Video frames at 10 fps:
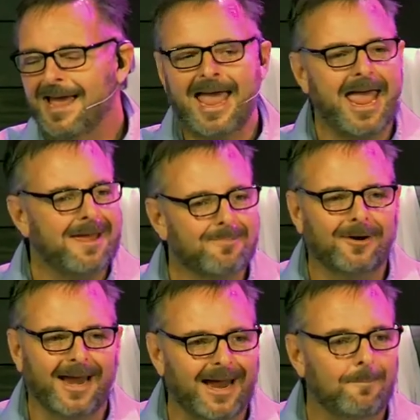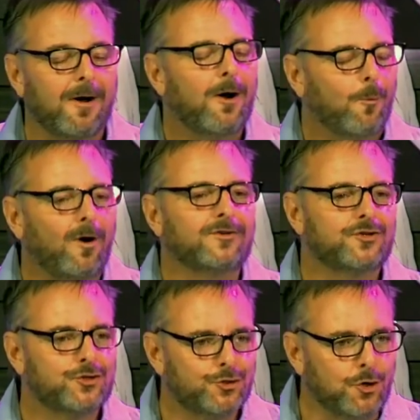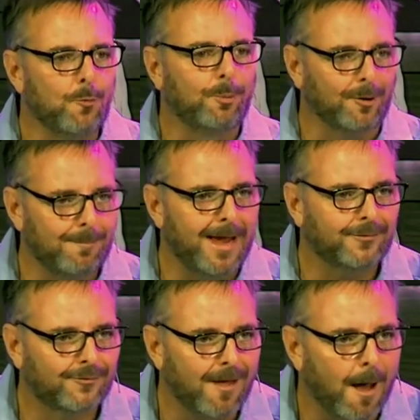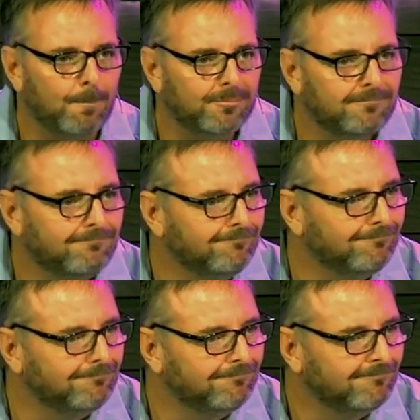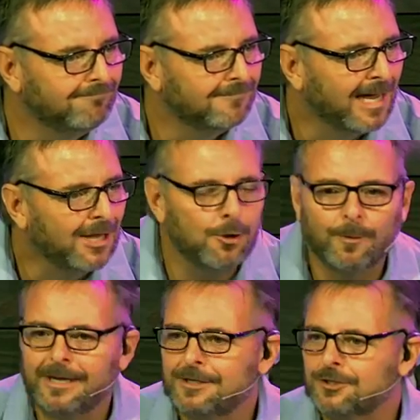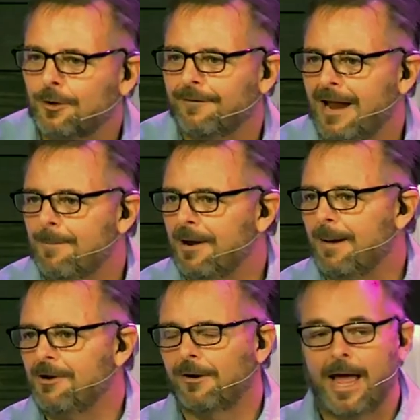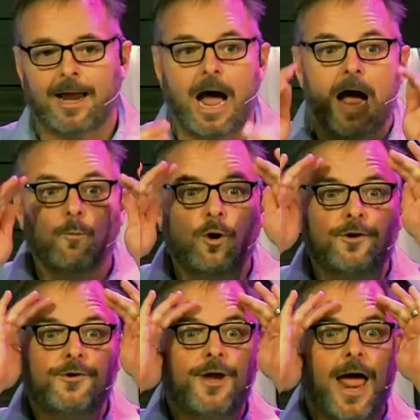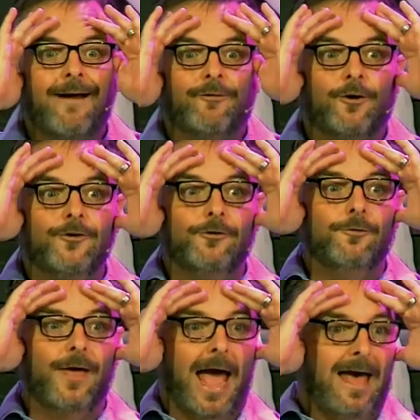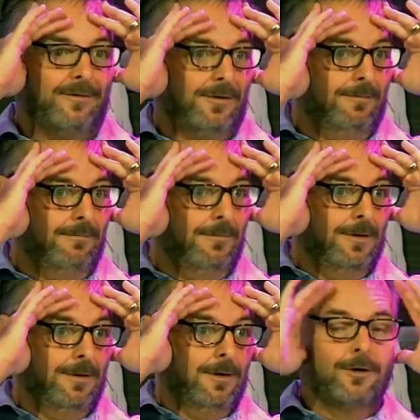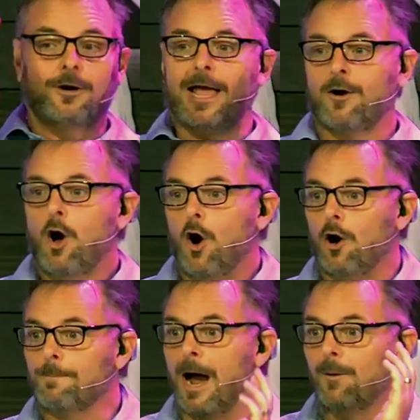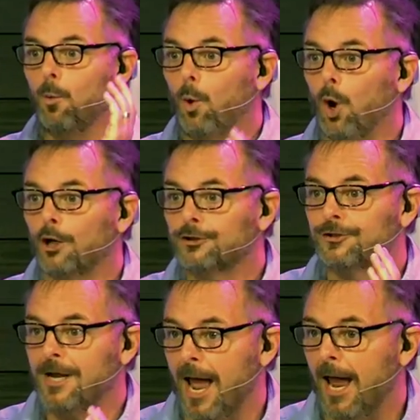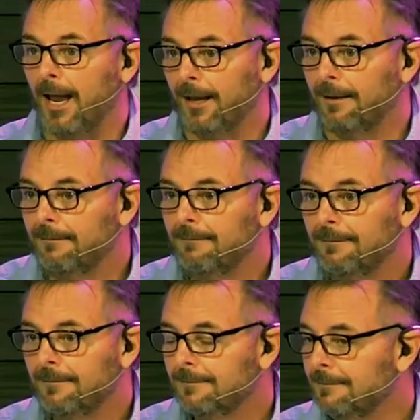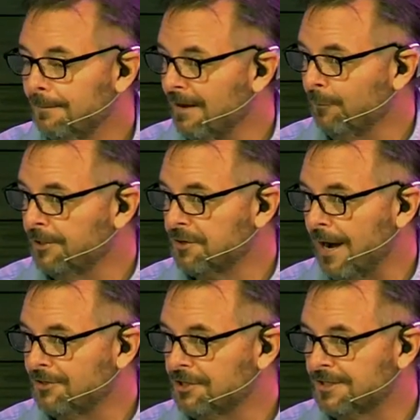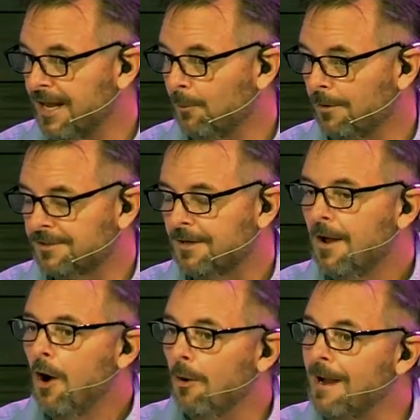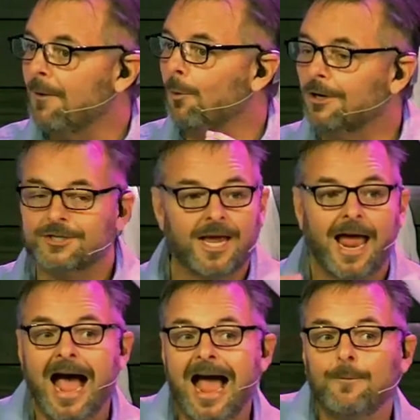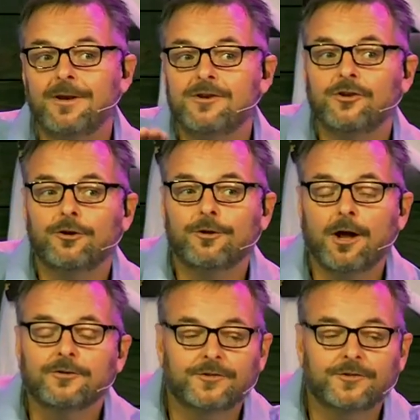Abraham was super messed up. You read the story of Abraham, and you're like, I would never do that. You're like, on my worst day, and my voice cracked just saying worst. On my worst day, I wouldn't do those